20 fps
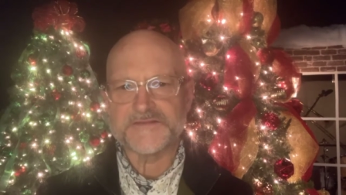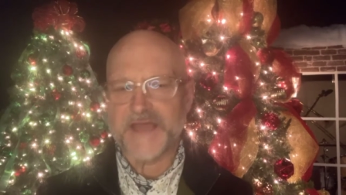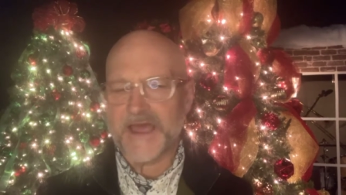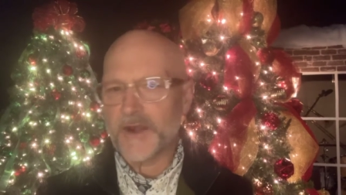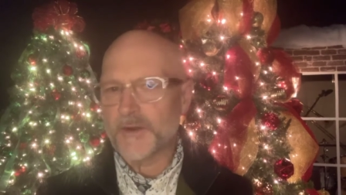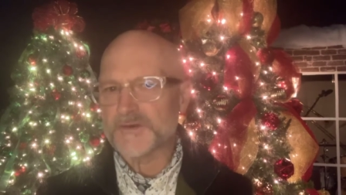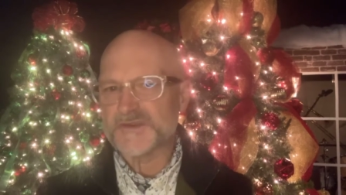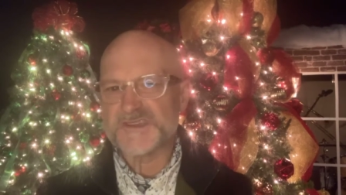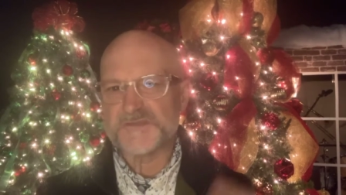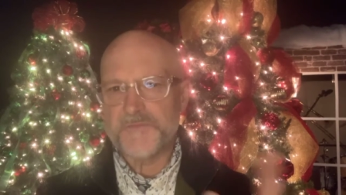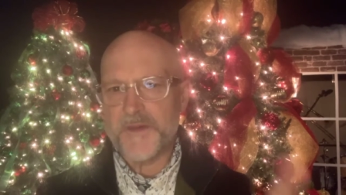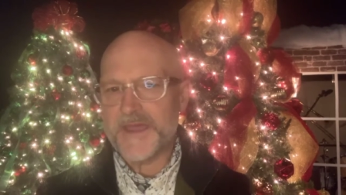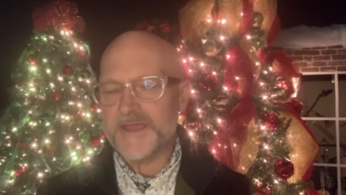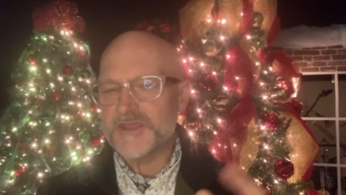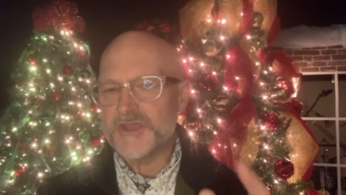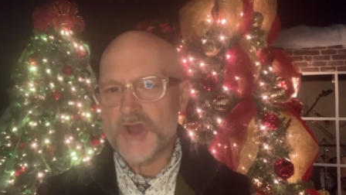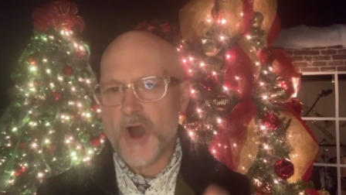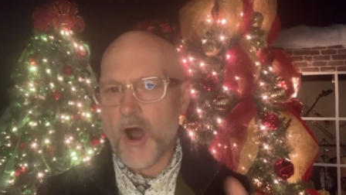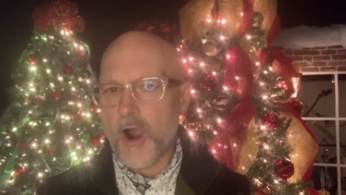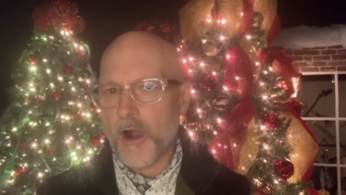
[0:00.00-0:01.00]
They don't spin
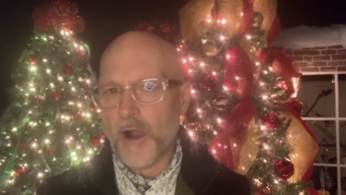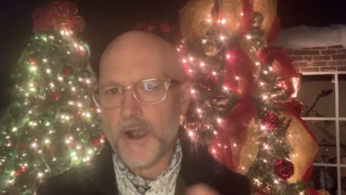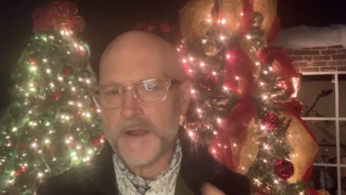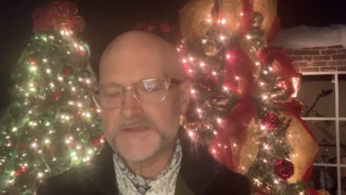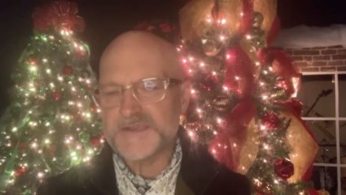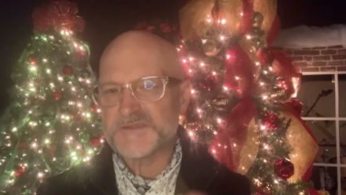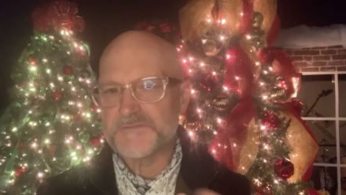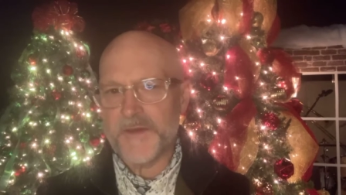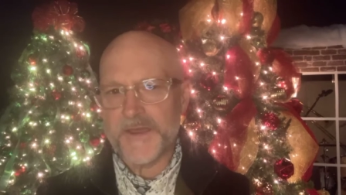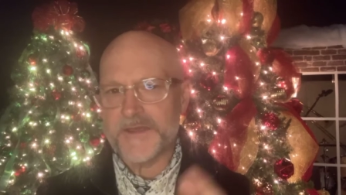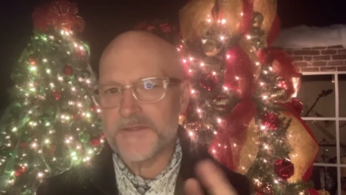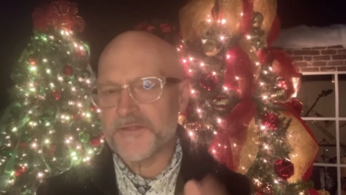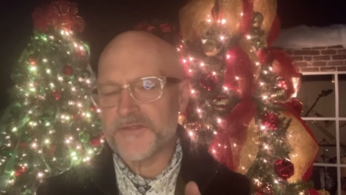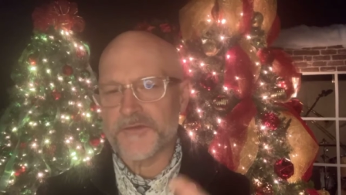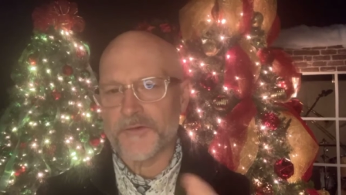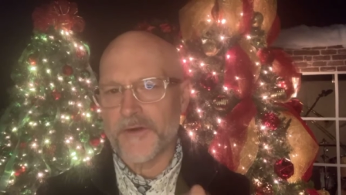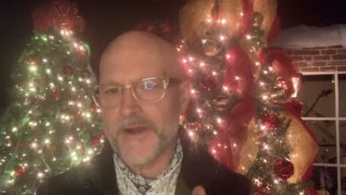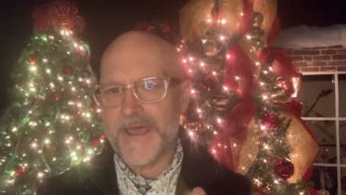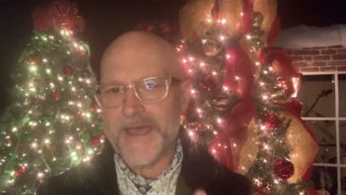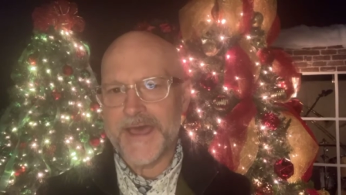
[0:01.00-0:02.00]
yarn and spin
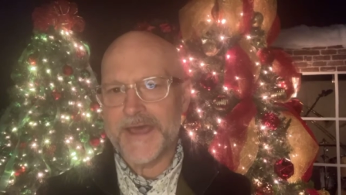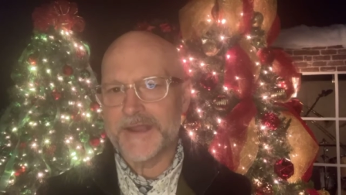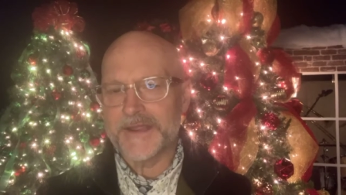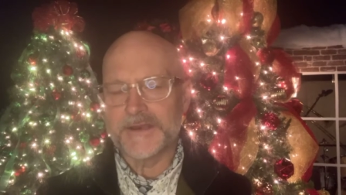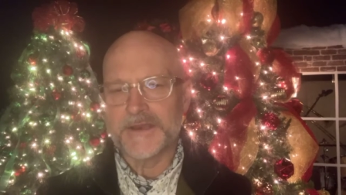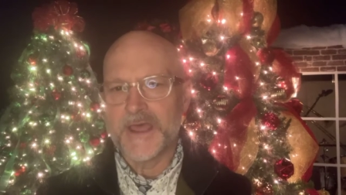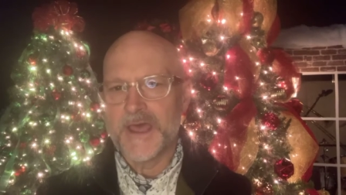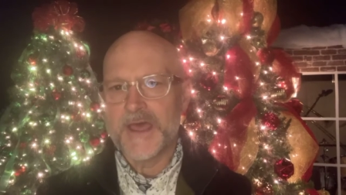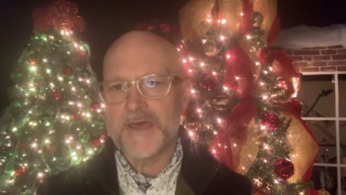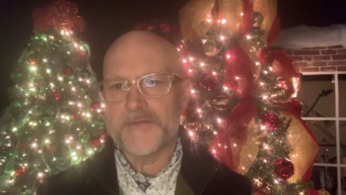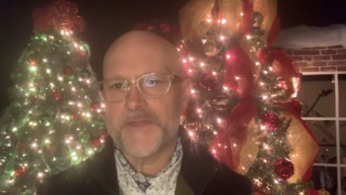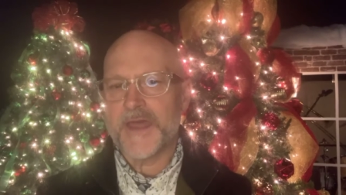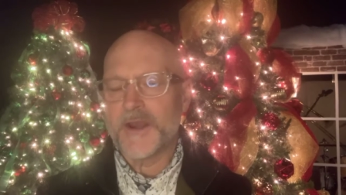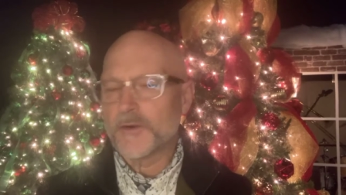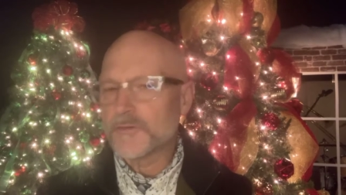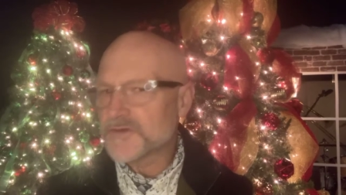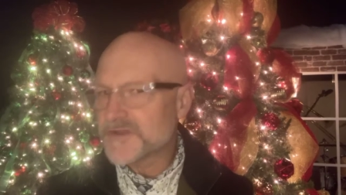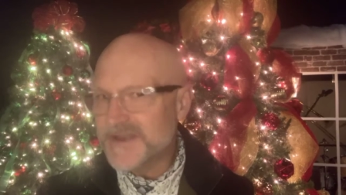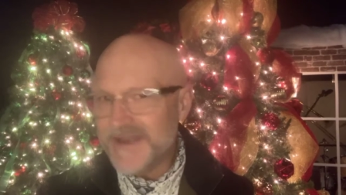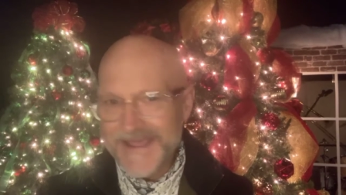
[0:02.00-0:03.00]
thread and they
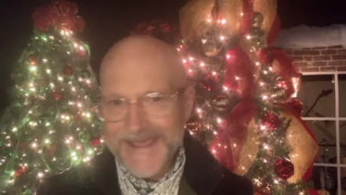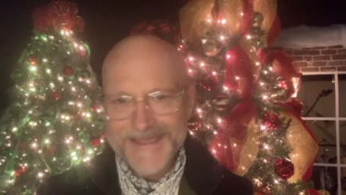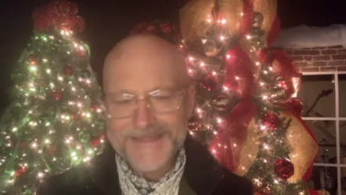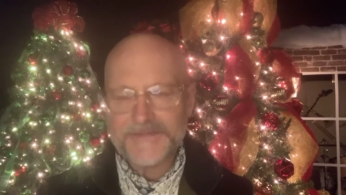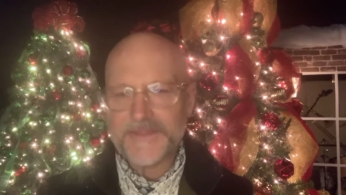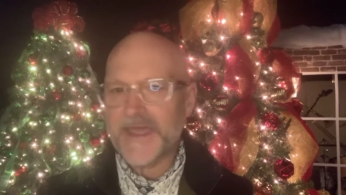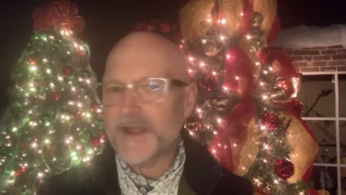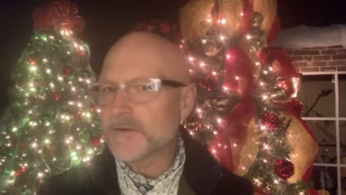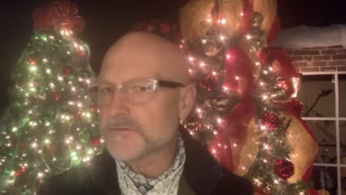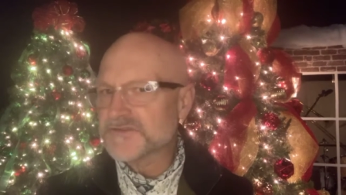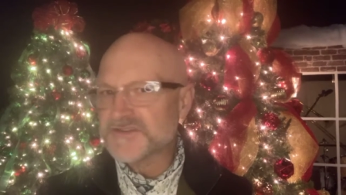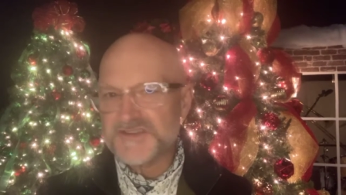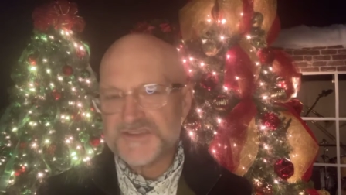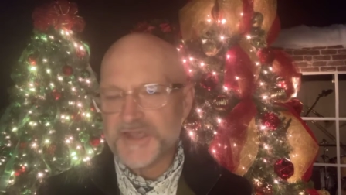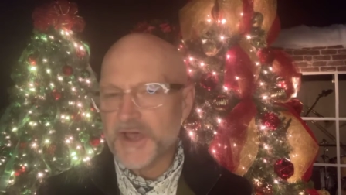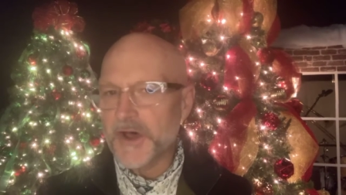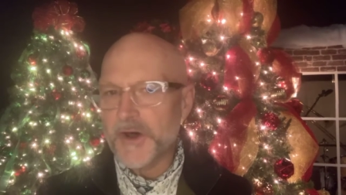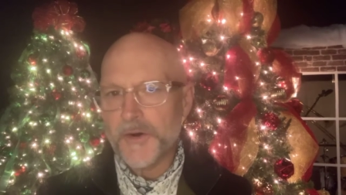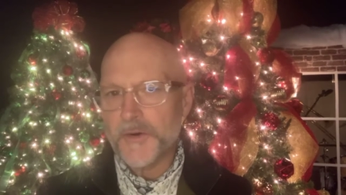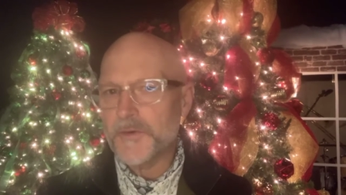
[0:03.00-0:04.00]
don't knit, they don't
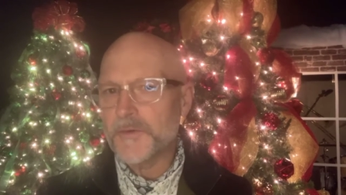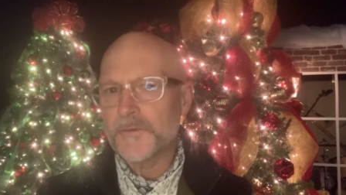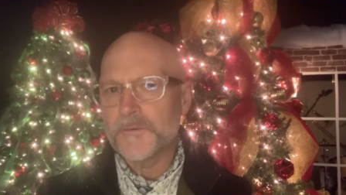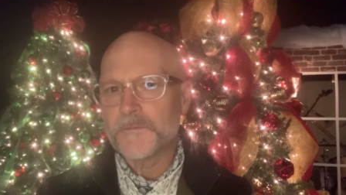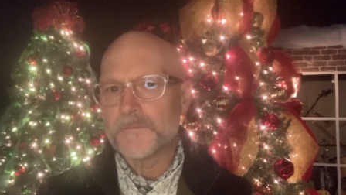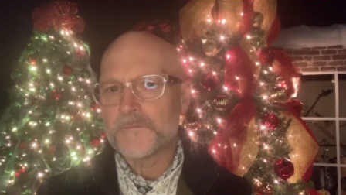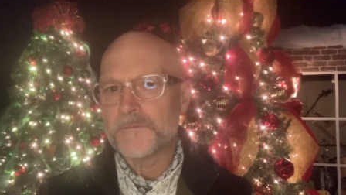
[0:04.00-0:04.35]
sew.